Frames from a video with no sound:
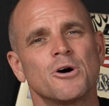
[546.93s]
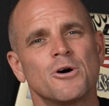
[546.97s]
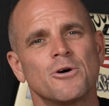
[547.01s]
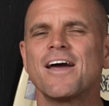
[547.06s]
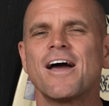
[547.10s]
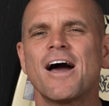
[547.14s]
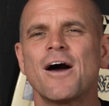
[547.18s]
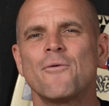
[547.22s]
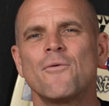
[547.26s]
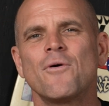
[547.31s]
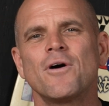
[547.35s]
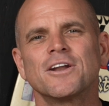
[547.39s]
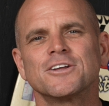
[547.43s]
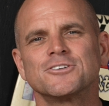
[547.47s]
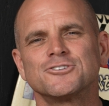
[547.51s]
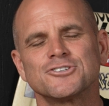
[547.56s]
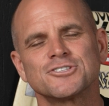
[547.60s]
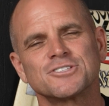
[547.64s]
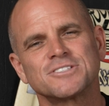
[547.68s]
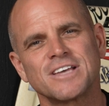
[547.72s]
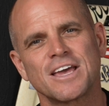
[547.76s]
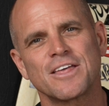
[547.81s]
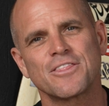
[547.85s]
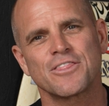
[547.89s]
I want to
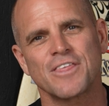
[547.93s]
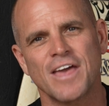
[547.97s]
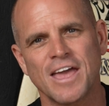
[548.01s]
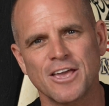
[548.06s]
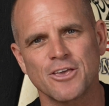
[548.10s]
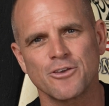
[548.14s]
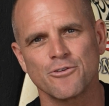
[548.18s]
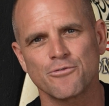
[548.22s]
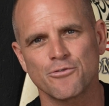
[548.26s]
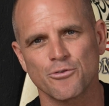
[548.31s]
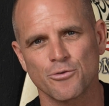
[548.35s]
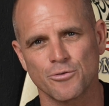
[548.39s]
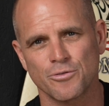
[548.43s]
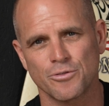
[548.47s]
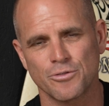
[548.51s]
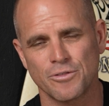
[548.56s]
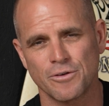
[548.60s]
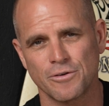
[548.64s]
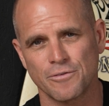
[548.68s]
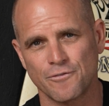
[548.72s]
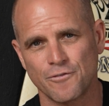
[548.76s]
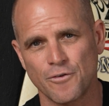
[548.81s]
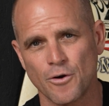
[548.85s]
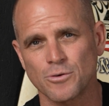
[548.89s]
just say thank you for
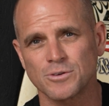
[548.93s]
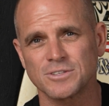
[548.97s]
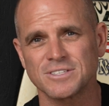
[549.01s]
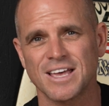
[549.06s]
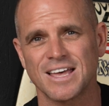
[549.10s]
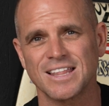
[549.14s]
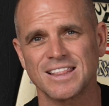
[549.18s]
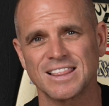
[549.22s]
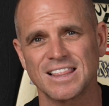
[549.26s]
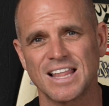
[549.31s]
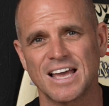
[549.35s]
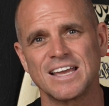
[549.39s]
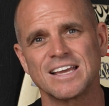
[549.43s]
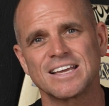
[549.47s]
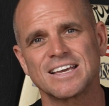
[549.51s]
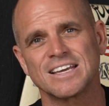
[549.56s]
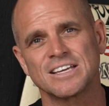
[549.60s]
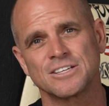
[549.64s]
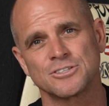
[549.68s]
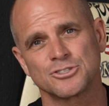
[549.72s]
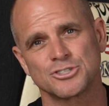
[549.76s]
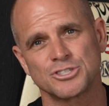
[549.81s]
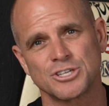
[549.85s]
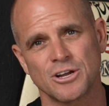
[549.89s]
the folks that like
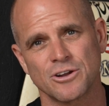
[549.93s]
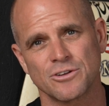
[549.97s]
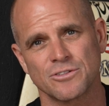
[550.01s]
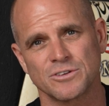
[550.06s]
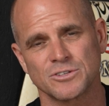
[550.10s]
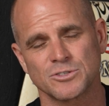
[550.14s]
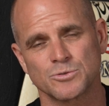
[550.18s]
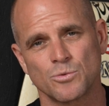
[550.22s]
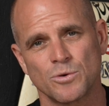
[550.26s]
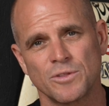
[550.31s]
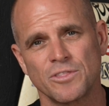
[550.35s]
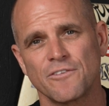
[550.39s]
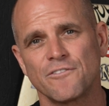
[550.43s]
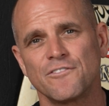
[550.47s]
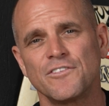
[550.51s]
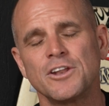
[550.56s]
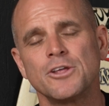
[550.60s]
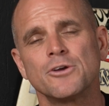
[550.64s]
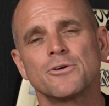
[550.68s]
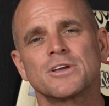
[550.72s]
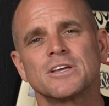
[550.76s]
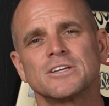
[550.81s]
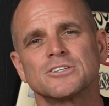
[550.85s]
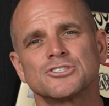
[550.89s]
and share this. When the
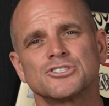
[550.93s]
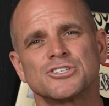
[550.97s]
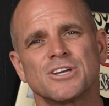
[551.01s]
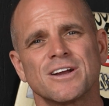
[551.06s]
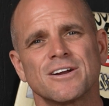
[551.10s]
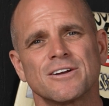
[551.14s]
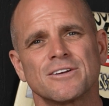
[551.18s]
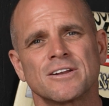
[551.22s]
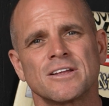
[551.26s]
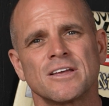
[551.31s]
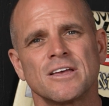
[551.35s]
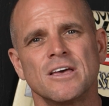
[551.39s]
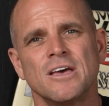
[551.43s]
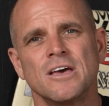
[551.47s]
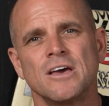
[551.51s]
video gets shared,